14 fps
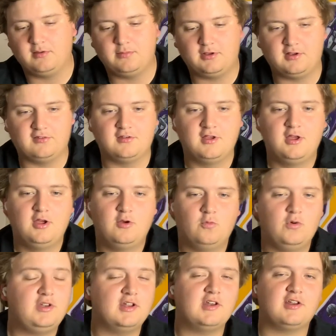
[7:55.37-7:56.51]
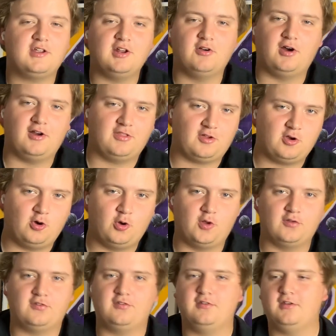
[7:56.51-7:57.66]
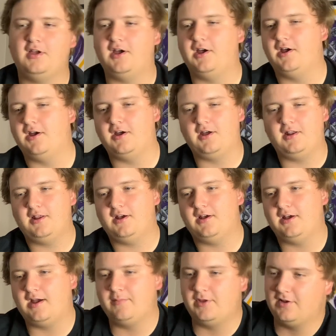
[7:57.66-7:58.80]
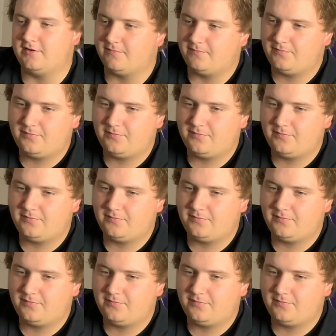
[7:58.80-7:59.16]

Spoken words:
because we didn't get a lot of the calls. I mean,